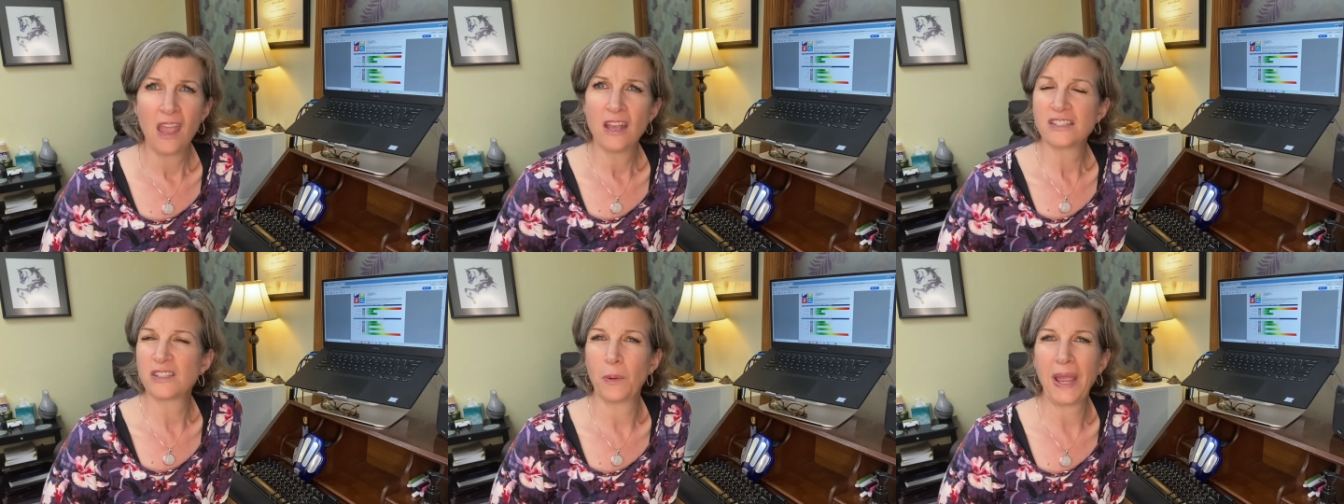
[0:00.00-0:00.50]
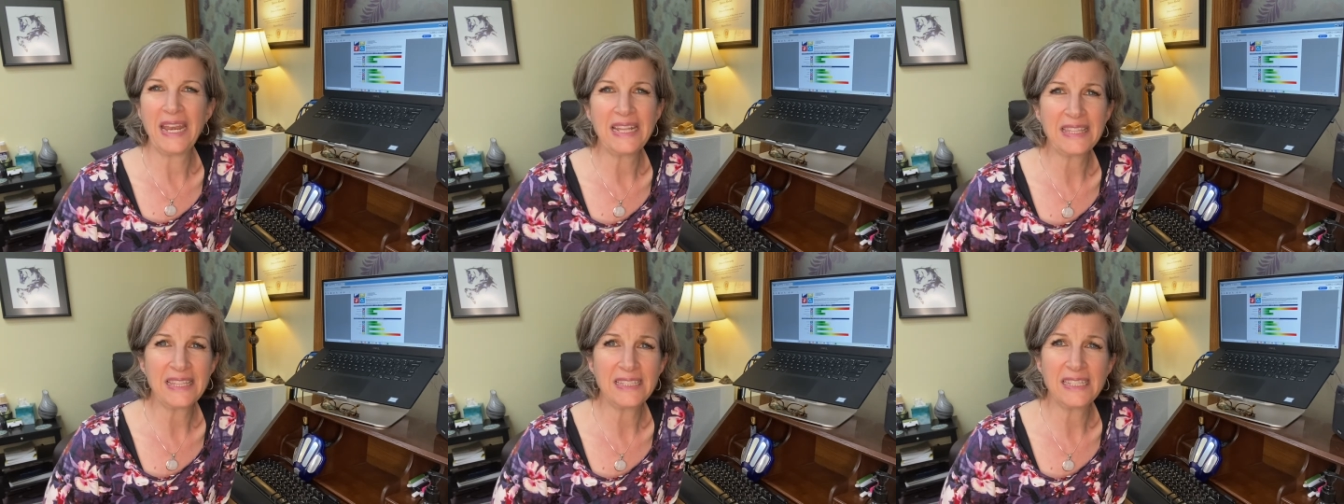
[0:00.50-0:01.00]
So
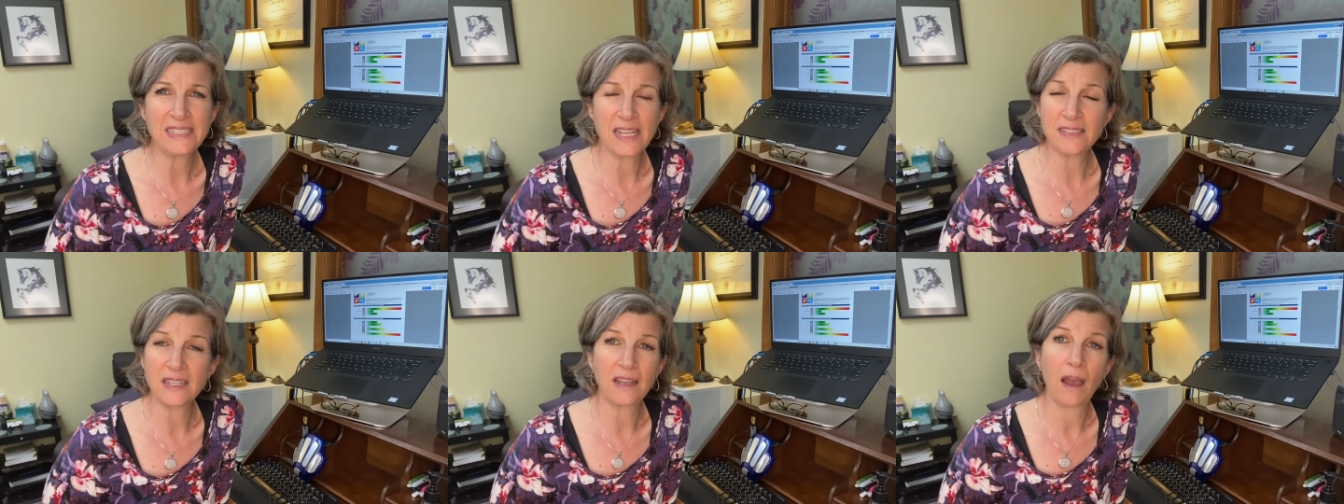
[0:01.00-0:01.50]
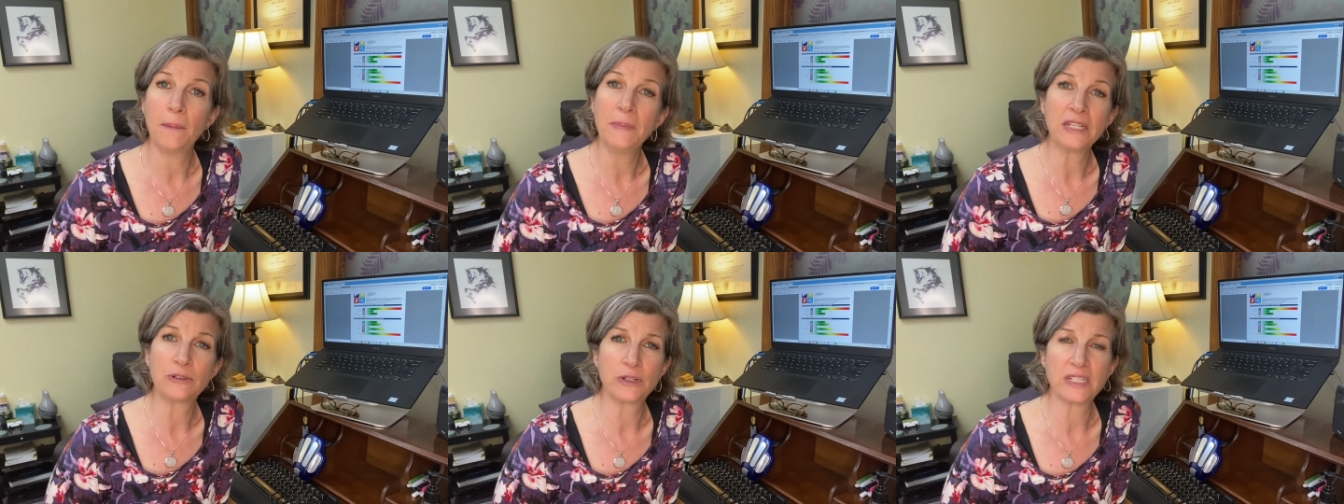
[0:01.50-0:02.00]
anything that doesn't come
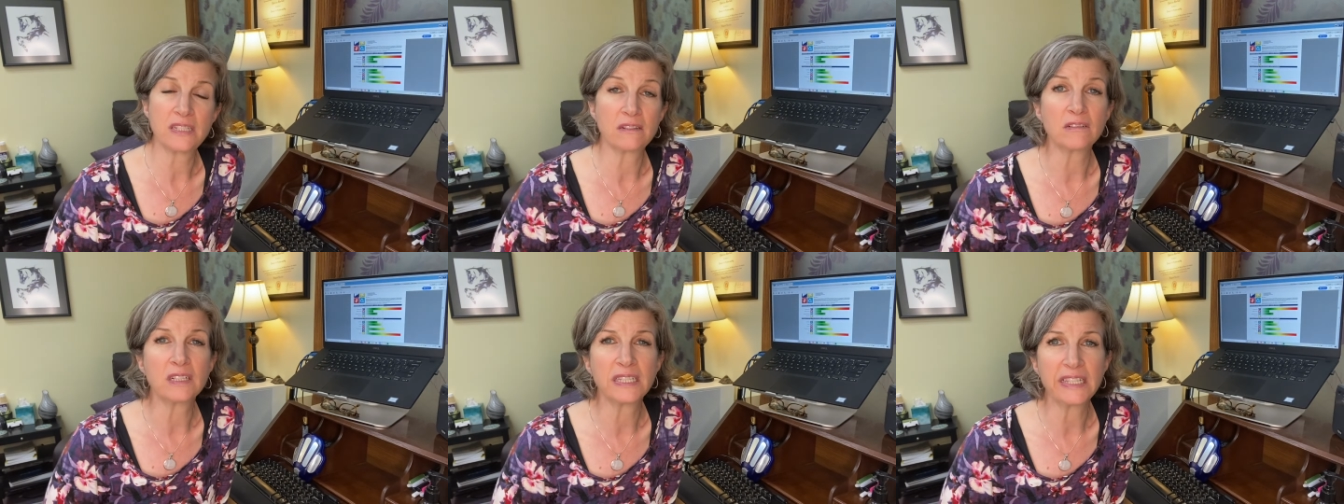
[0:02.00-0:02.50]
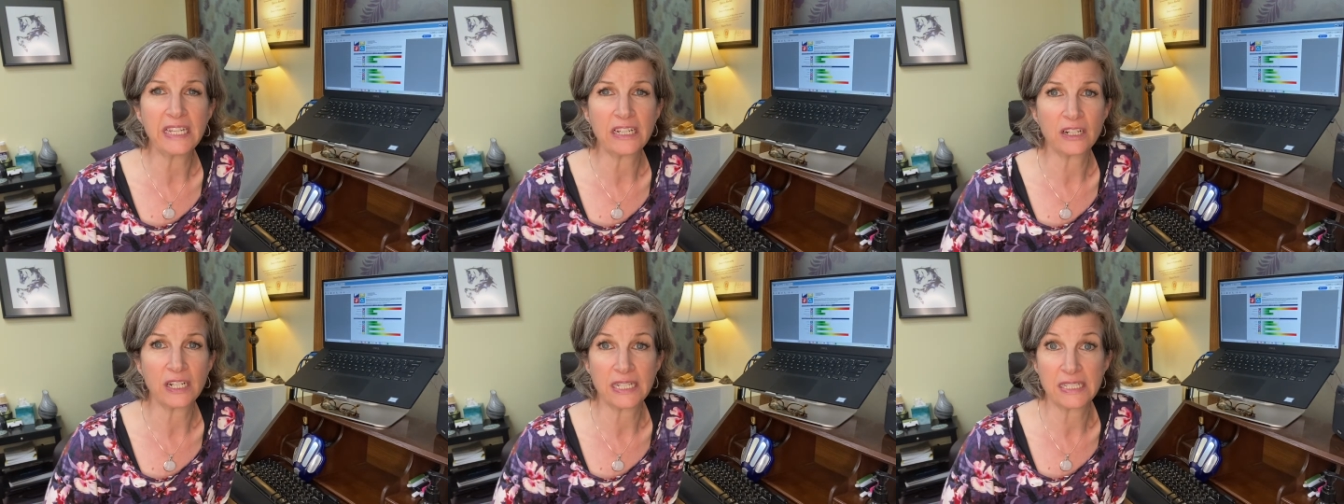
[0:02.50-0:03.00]
in crystal
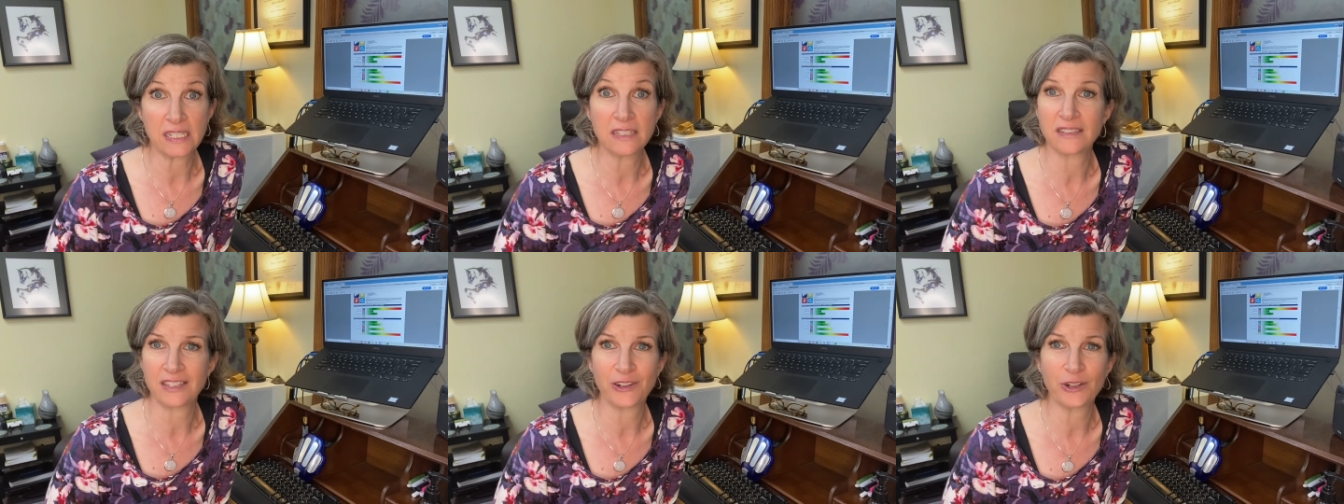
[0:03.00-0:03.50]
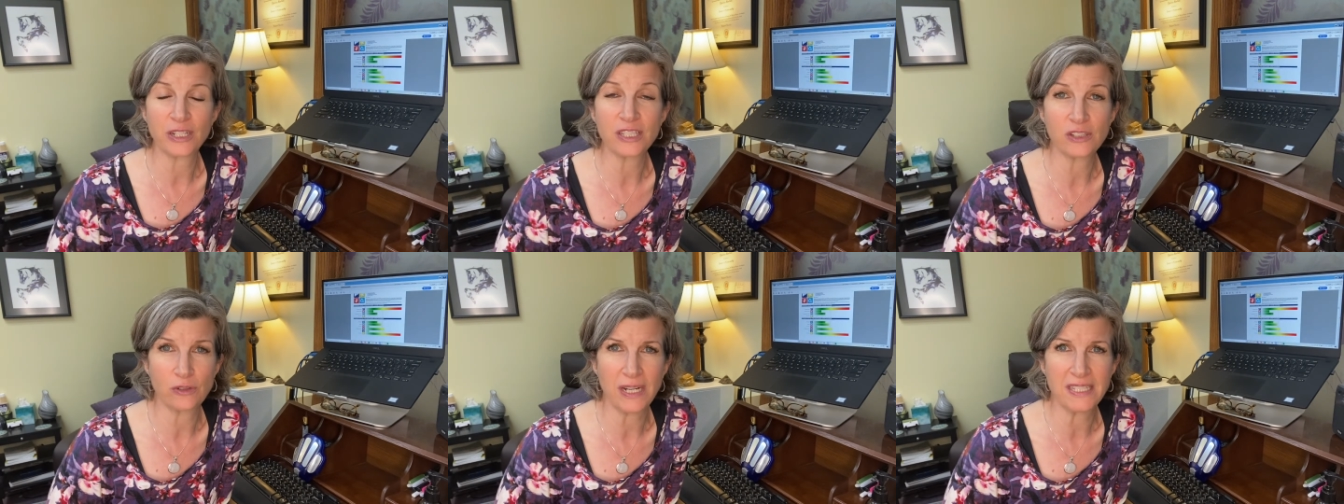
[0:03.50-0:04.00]
clear is considered a
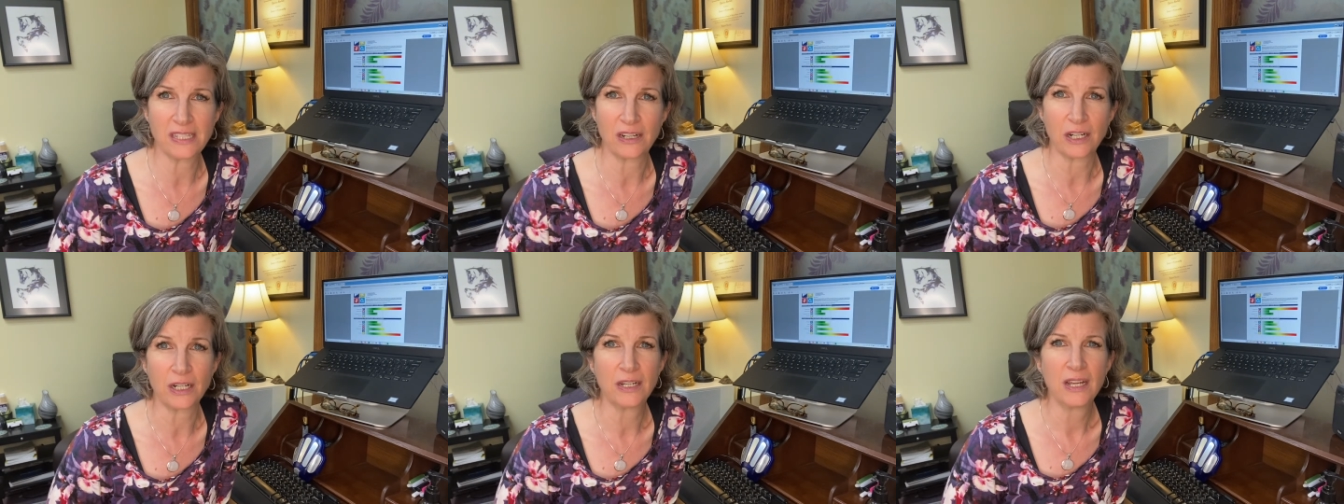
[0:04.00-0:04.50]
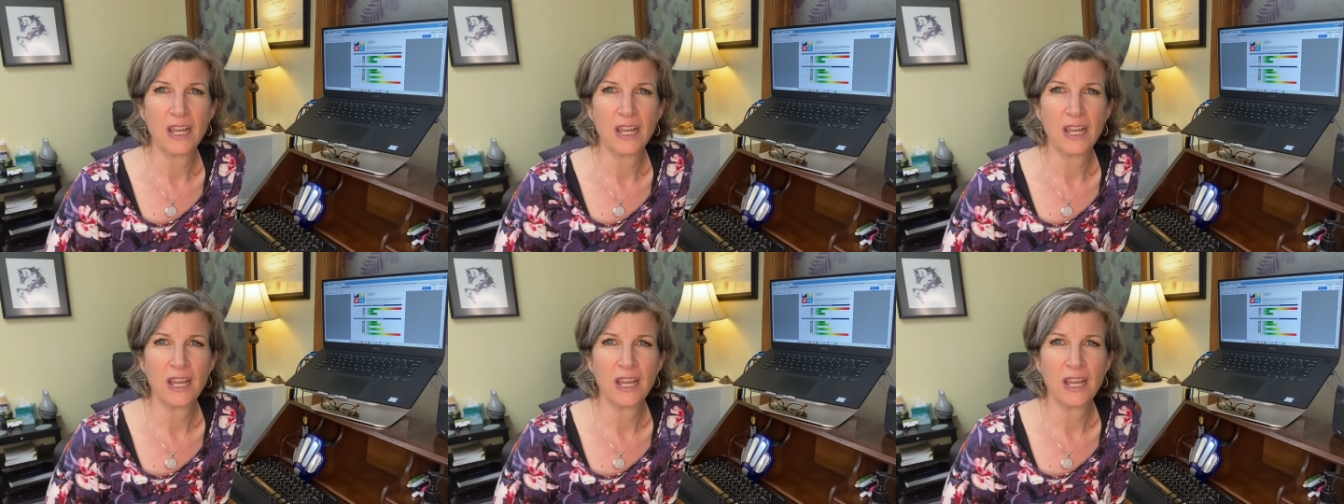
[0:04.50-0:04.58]
stressor.